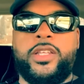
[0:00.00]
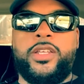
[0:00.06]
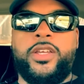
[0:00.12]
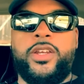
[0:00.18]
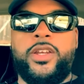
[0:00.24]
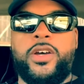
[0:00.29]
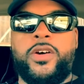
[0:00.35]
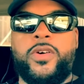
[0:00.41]

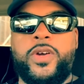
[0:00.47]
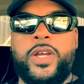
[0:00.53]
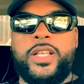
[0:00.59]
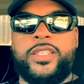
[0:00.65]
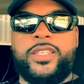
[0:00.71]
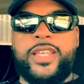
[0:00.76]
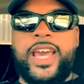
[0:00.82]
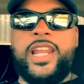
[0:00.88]
You know,
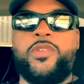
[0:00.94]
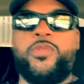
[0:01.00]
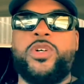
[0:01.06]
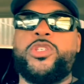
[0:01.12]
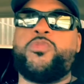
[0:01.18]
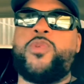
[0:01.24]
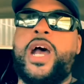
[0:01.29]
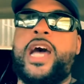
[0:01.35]
it said it
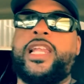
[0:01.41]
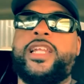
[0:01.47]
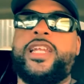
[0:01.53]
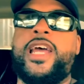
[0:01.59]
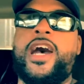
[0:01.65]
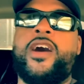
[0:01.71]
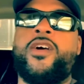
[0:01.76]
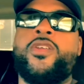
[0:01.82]
was
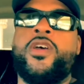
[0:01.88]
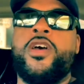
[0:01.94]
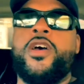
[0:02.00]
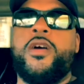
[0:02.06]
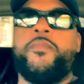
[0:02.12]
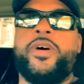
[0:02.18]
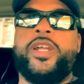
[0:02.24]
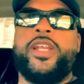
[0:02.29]
Wildin' Out,
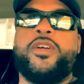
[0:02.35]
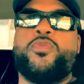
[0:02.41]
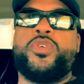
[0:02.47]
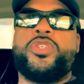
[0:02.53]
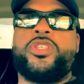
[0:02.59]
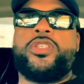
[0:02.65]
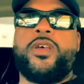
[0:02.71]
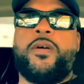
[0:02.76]
but it
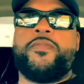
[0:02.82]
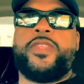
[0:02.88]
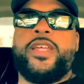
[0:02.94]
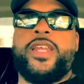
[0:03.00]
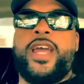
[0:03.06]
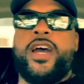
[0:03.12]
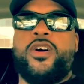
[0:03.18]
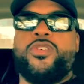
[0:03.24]
was
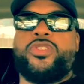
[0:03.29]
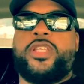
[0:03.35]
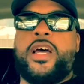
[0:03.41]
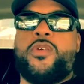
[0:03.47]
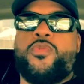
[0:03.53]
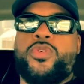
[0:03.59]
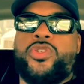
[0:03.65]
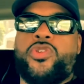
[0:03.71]
something else
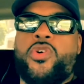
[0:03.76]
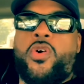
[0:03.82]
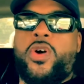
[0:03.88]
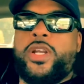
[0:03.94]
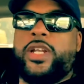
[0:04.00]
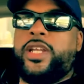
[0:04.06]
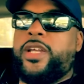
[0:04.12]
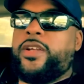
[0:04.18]
that was
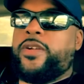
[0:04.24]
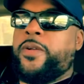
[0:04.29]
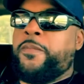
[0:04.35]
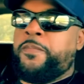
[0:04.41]
on there.